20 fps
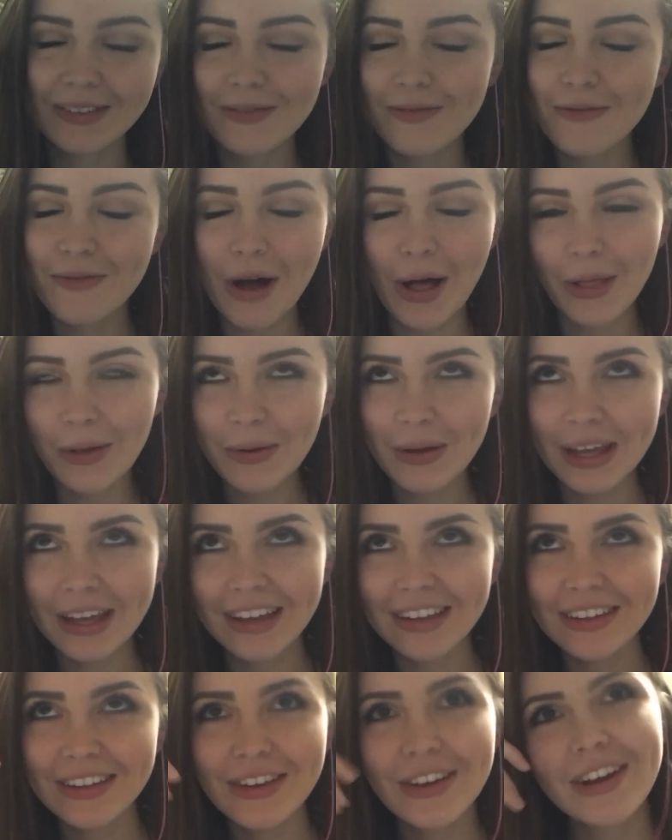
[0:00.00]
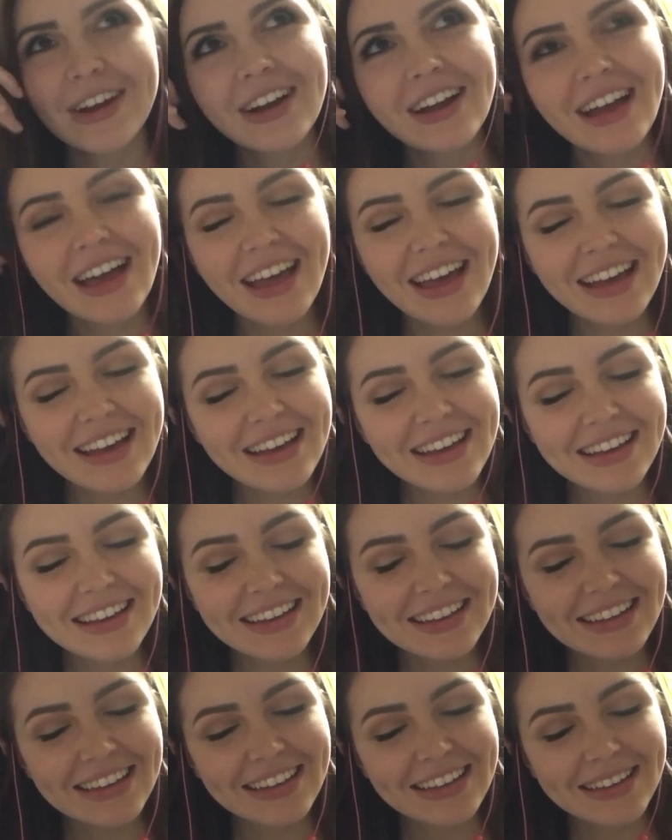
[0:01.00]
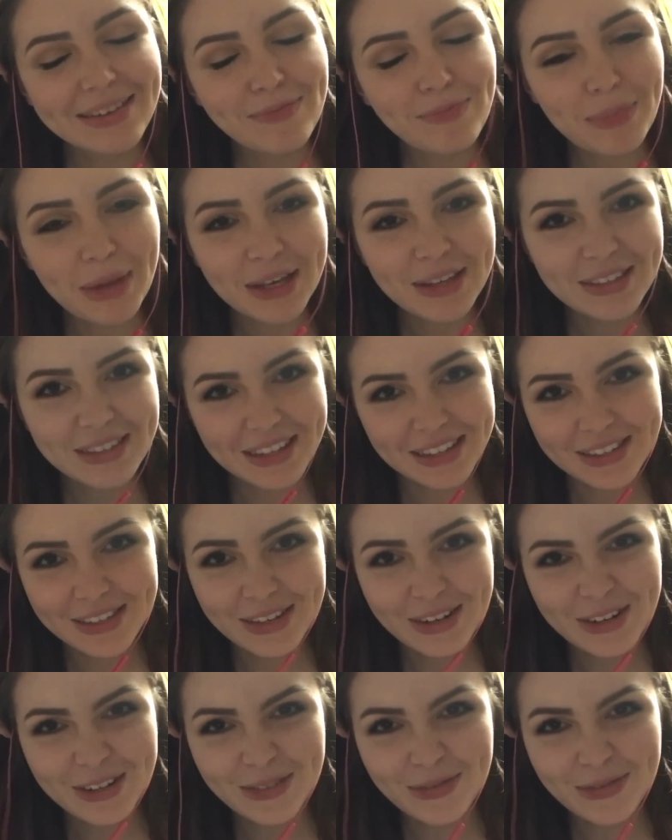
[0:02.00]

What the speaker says: Following in your big sister's